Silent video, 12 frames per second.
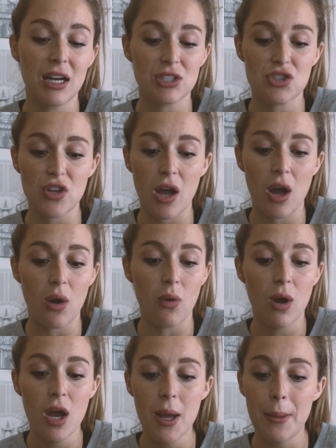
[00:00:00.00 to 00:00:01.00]

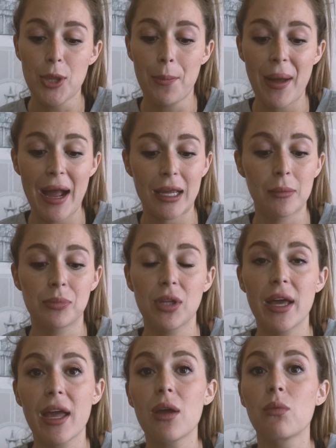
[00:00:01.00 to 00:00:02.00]
so the pack and
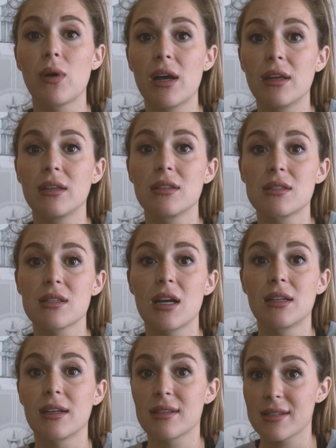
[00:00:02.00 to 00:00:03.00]
play was
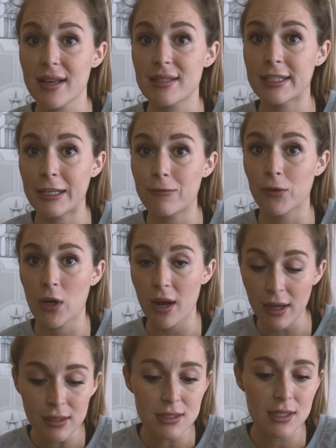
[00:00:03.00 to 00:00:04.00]
a necessity for
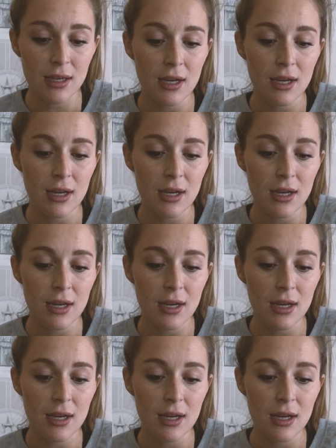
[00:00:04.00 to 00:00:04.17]
us.